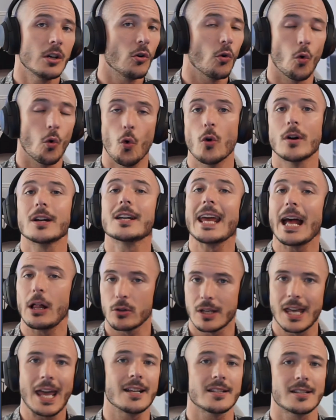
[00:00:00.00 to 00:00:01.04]
or Cal
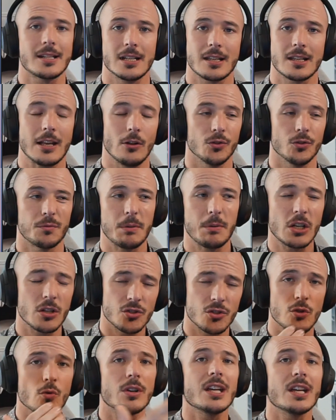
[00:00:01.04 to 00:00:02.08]
Kestis kills,
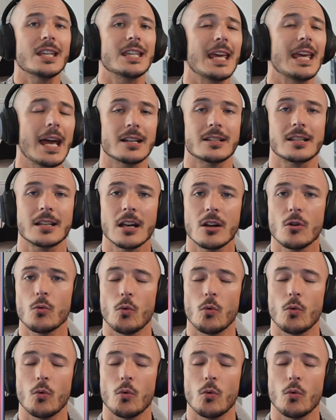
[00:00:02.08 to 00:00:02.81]
because you can get